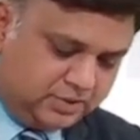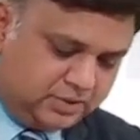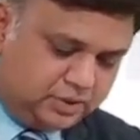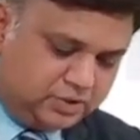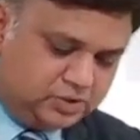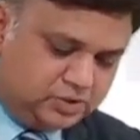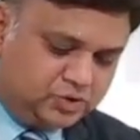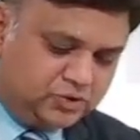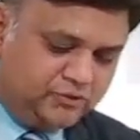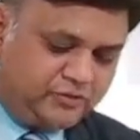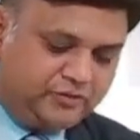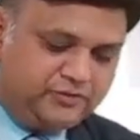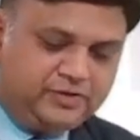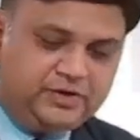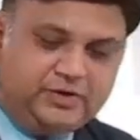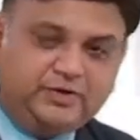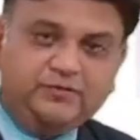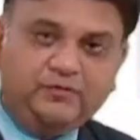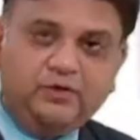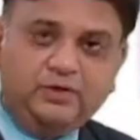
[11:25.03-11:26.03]
So
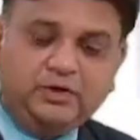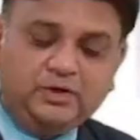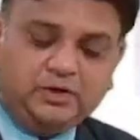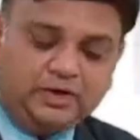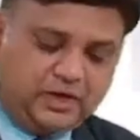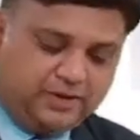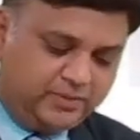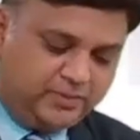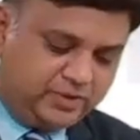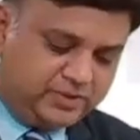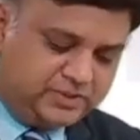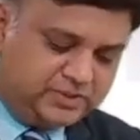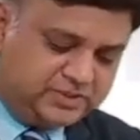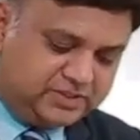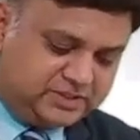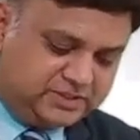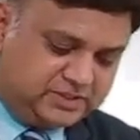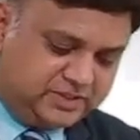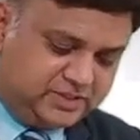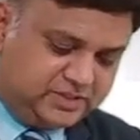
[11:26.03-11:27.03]
54 upon
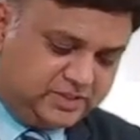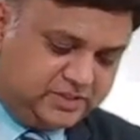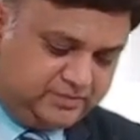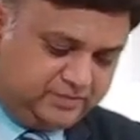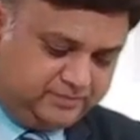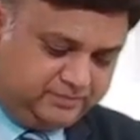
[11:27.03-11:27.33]
600,